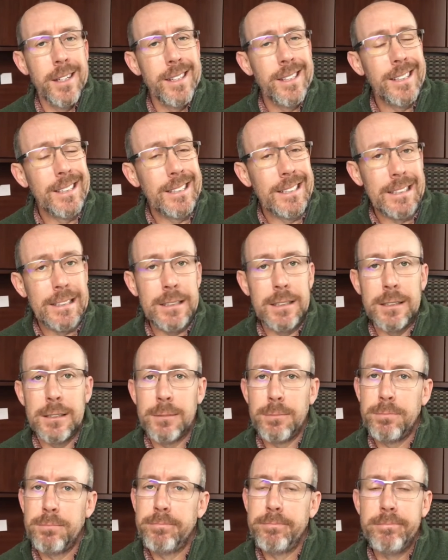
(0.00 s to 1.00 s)

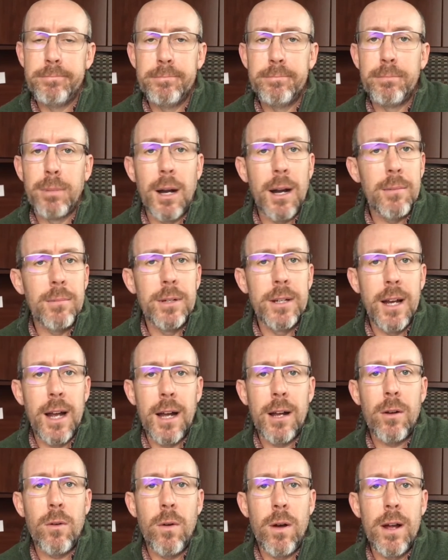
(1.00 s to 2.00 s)
is probably
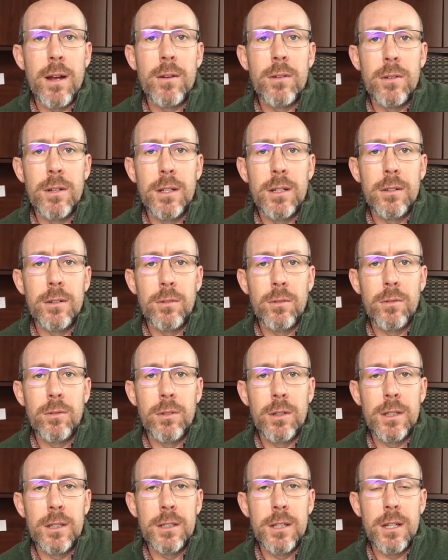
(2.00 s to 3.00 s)
not quite
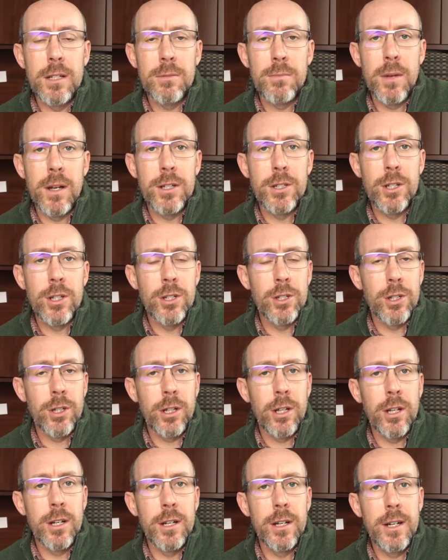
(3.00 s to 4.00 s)
as much as
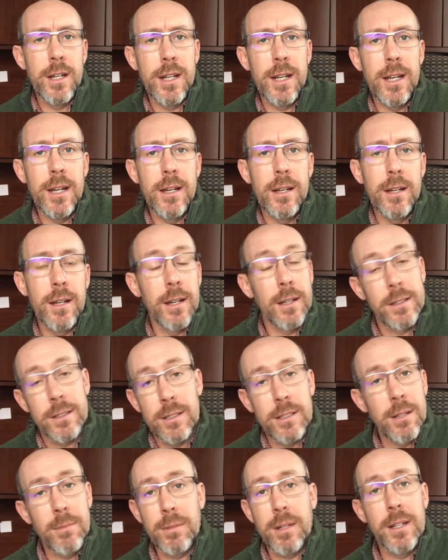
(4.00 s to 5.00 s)
you're going to need.
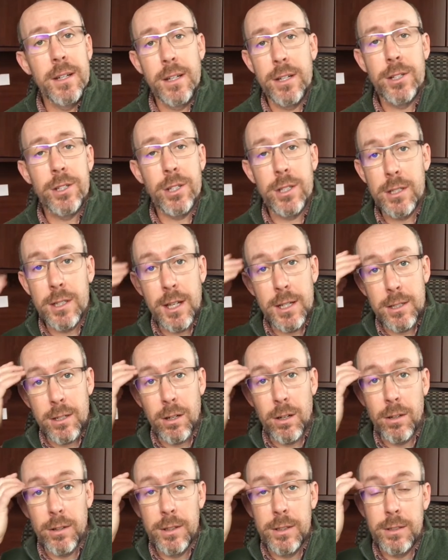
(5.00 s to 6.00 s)
Some conditions, that's
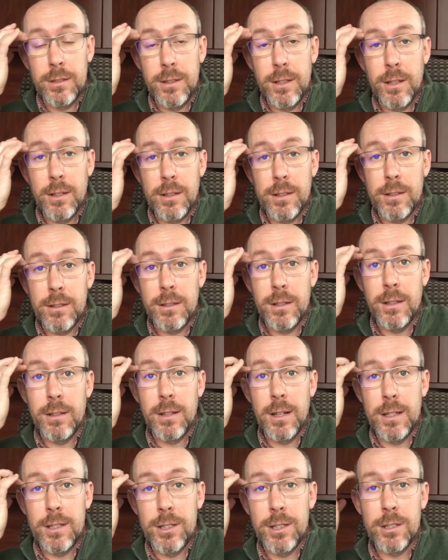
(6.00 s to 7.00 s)
all that, you know,
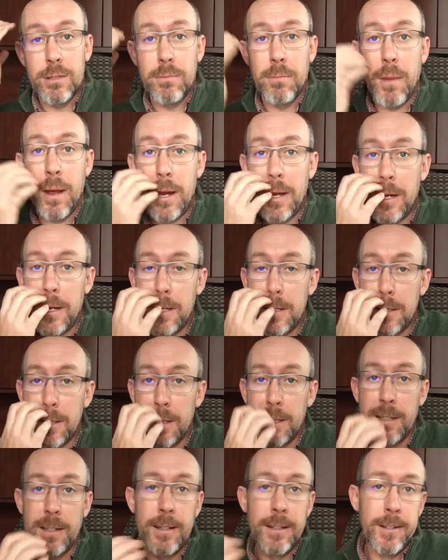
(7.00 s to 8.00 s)
it's just maintenance,
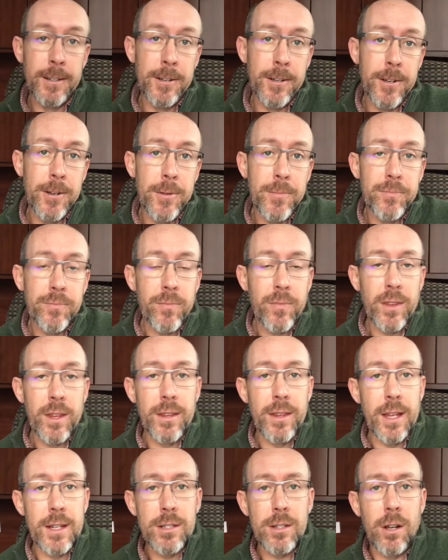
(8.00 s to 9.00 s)
and
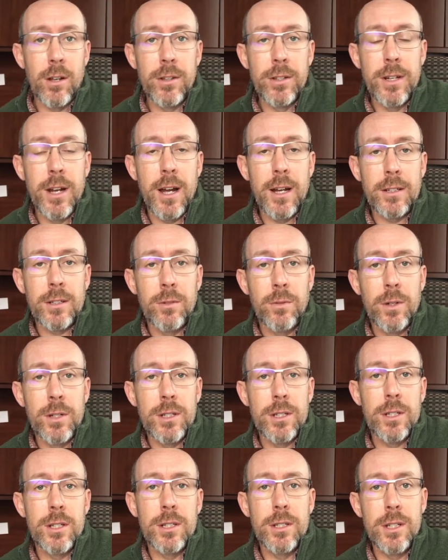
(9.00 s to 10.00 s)
that's all the doctor
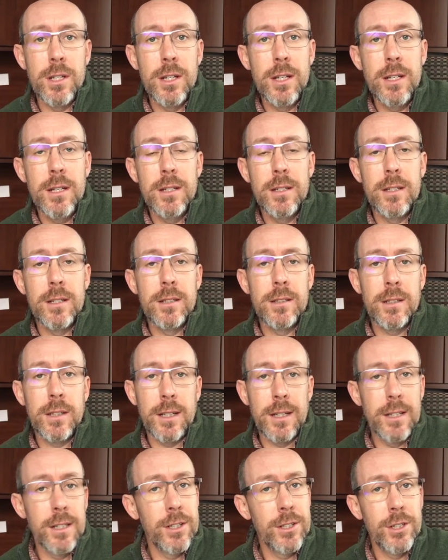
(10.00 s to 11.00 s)
wants to see, and the
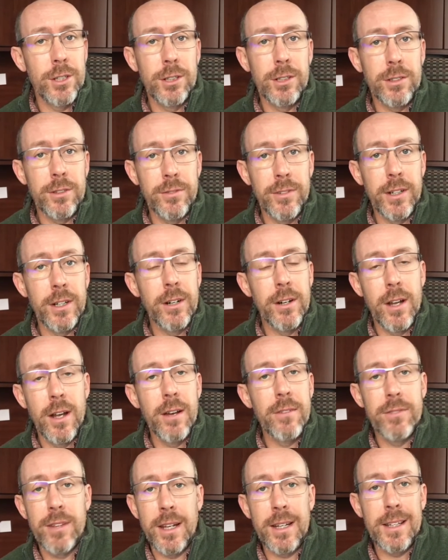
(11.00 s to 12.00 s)
condition's severe
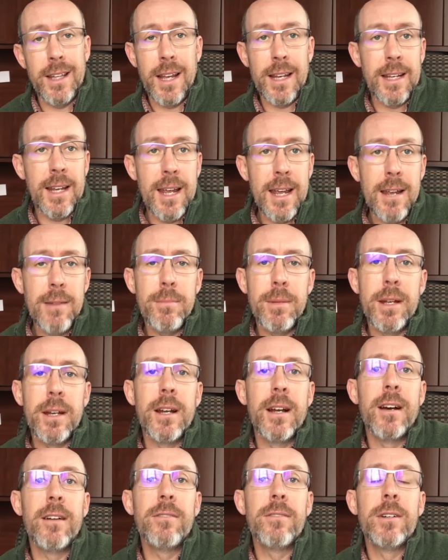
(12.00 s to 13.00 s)
enough, that can be
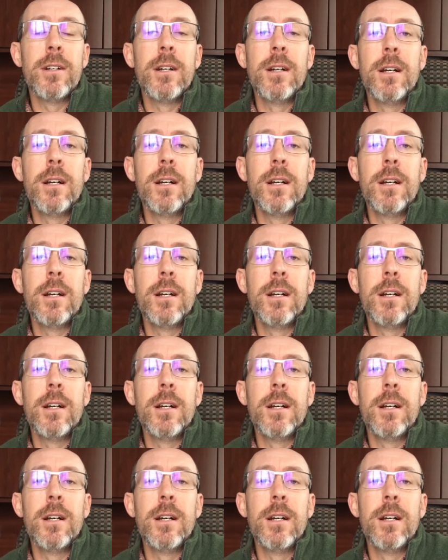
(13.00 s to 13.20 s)
enough.